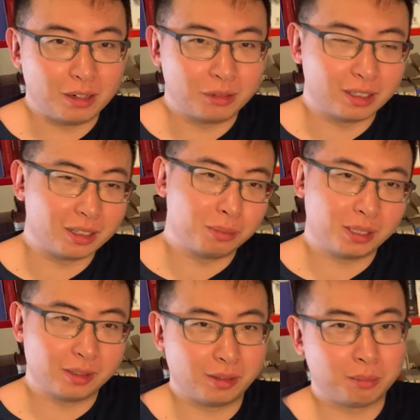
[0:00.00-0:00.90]
not really
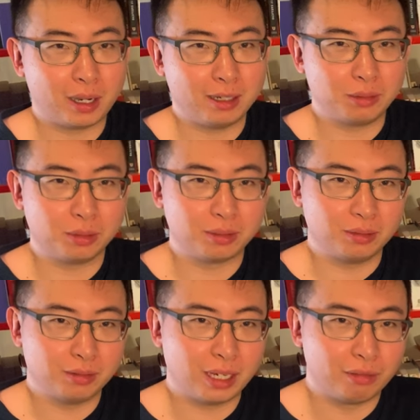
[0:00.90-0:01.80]
because the price
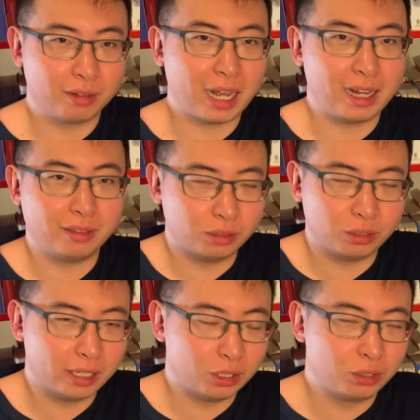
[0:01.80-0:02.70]
was never that,
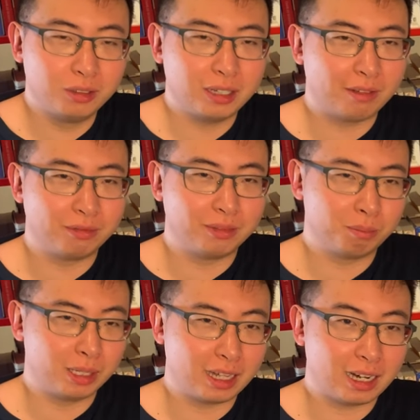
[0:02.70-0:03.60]
it shouldn't have
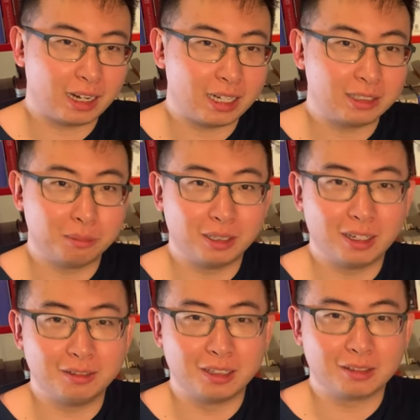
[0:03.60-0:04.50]
been that high to
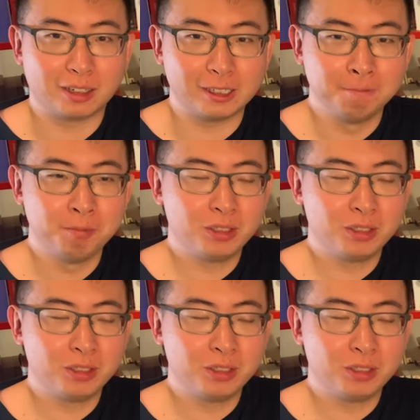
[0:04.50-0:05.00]
begin with, right?